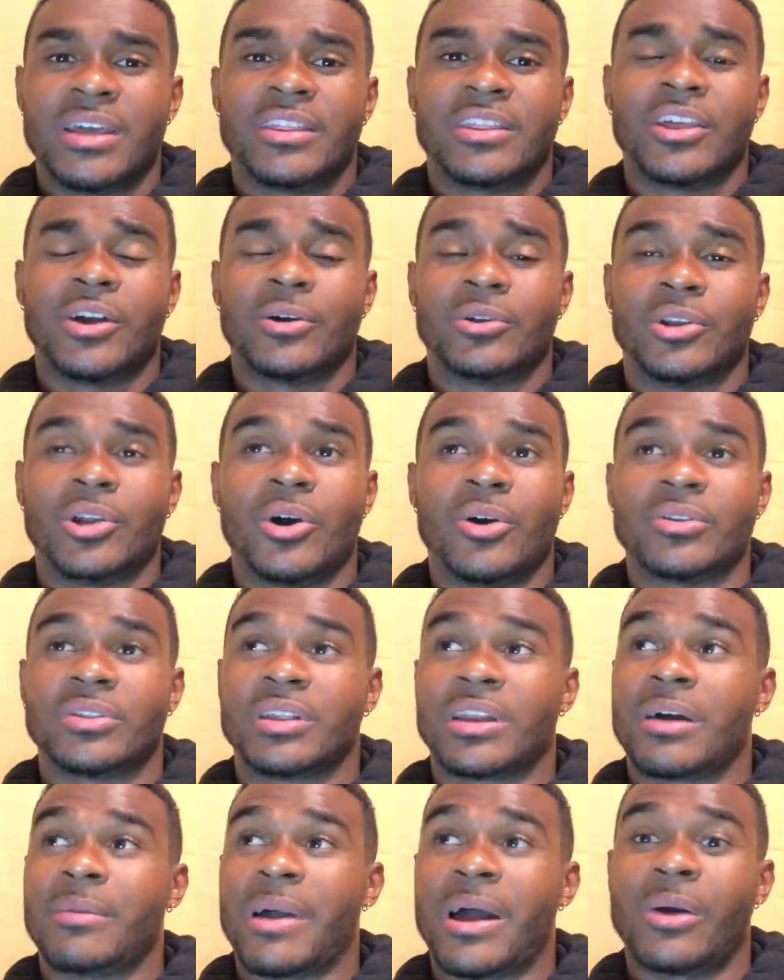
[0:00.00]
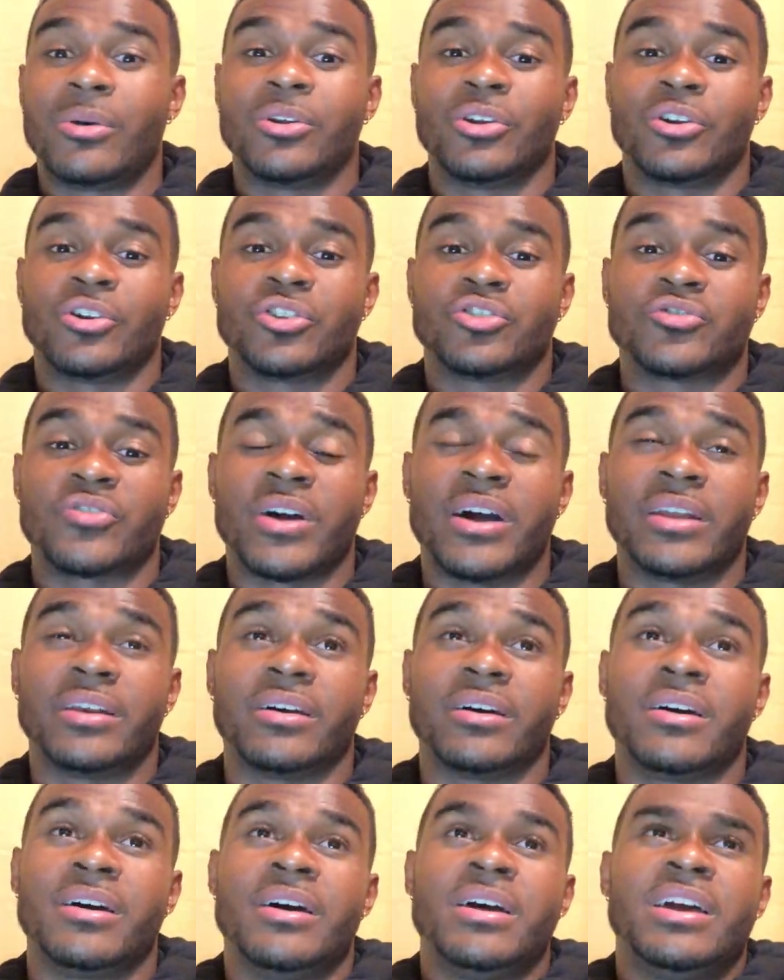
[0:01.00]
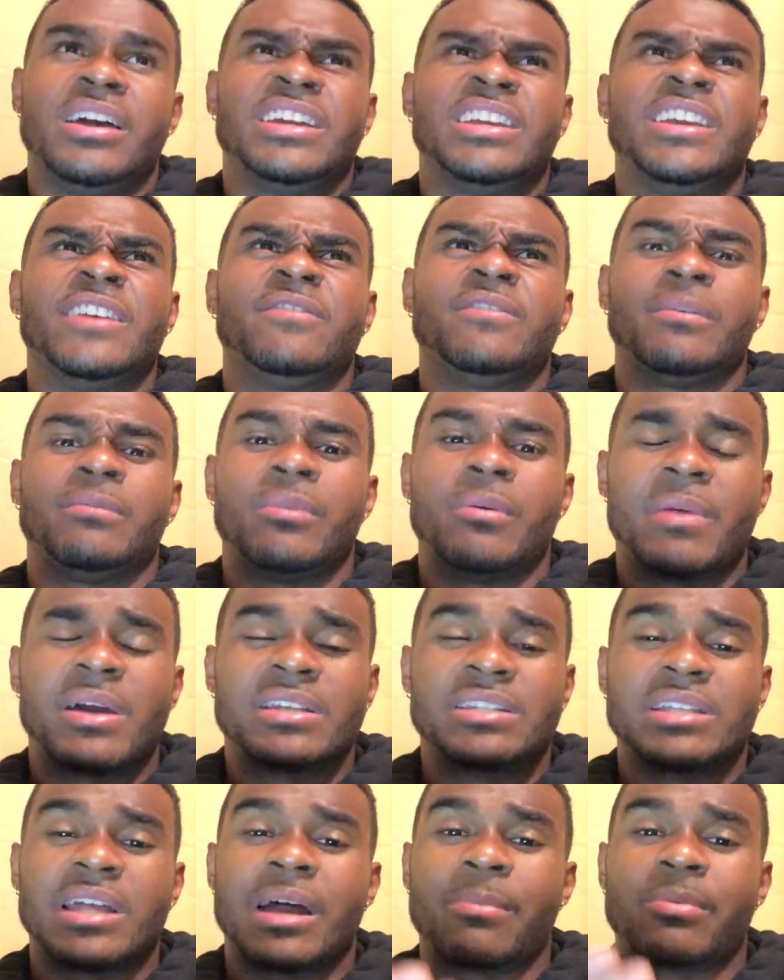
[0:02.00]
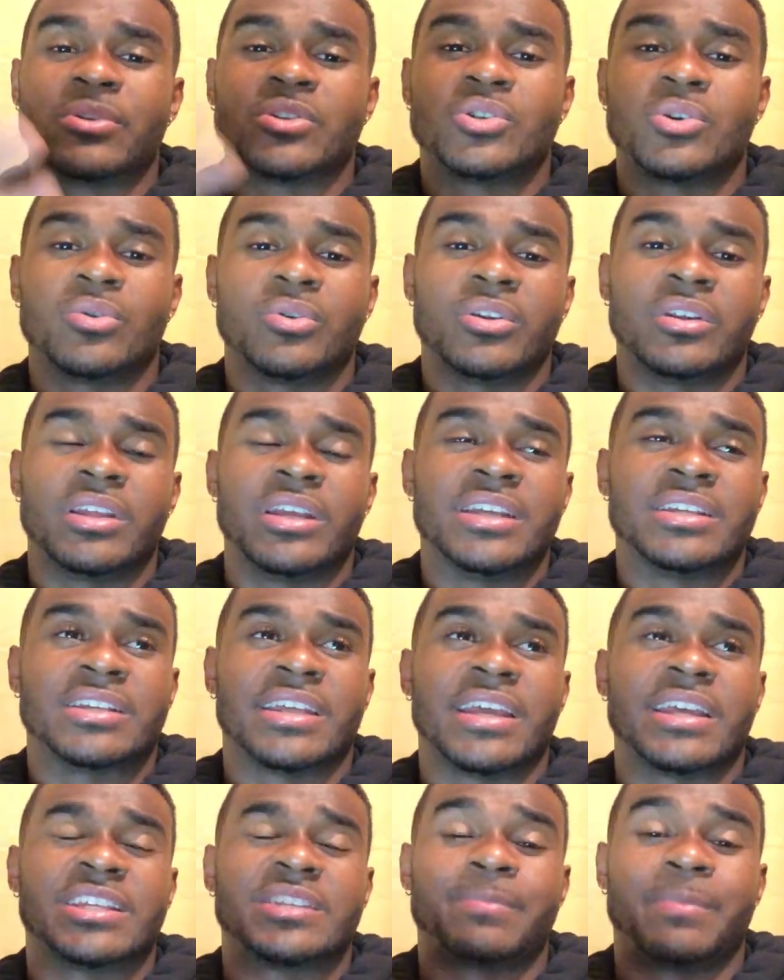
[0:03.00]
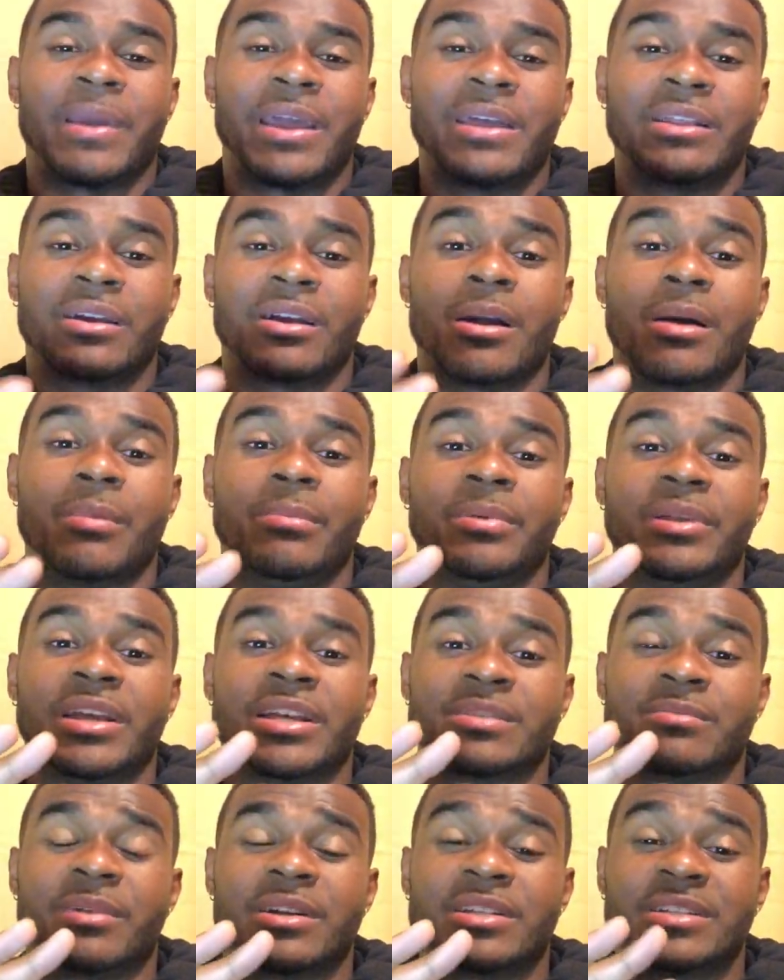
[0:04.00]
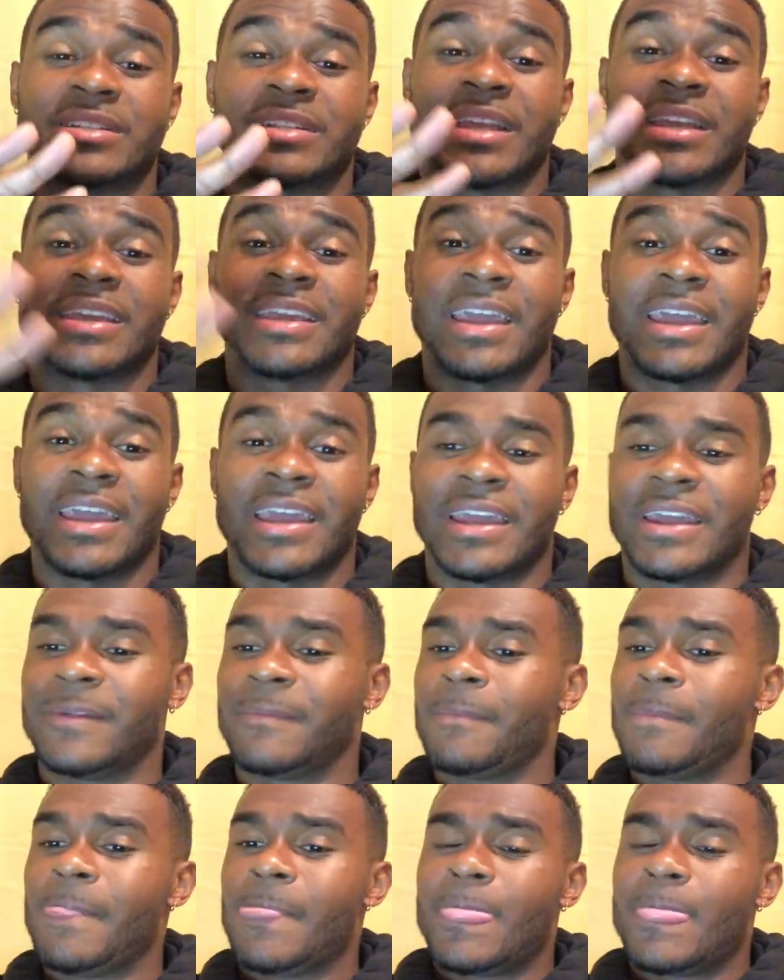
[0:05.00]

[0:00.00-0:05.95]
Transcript: They'll know that I'm out here trying to give them the best opportunities, expand the company as much as they can.